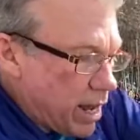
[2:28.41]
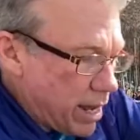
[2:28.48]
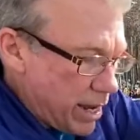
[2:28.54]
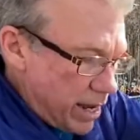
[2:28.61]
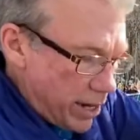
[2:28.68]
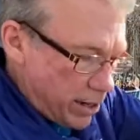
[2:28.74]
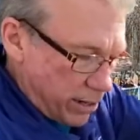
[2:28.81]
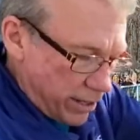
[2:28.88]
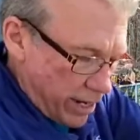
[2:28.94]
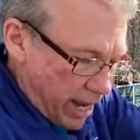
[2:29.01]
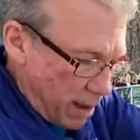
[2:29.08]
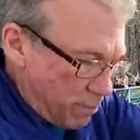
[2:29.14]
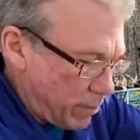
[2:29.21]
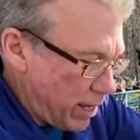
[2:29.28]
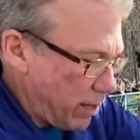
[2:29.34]
air gap
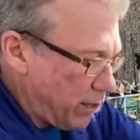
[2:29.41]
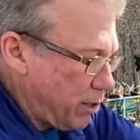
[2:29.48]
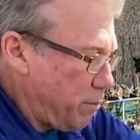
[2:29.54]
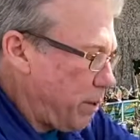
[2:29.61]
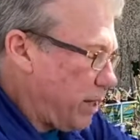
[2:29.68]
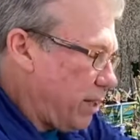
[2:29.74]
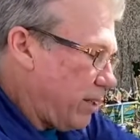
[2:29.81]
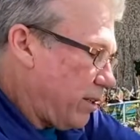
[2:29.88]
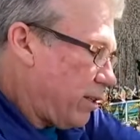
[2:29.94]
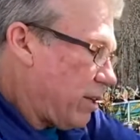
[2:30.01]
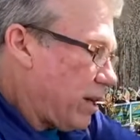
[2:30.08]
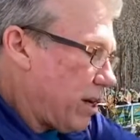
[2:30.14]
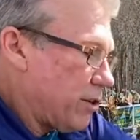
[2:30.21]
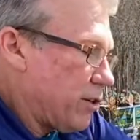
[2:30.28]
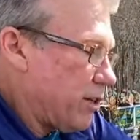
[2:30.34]
that could be
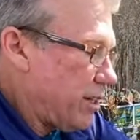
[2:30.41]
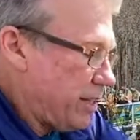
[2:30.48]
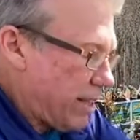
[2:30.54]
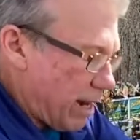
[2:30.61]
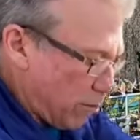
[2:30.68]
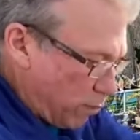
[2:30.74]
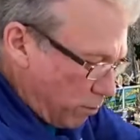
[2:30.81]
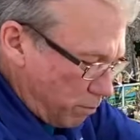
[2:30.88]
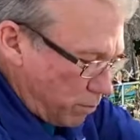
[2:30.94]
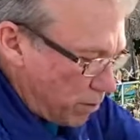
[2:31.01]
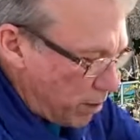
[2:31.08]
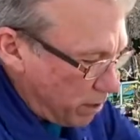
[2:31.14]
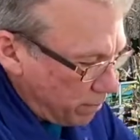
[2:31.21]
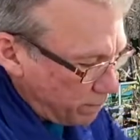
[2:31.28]
underneath that root ball.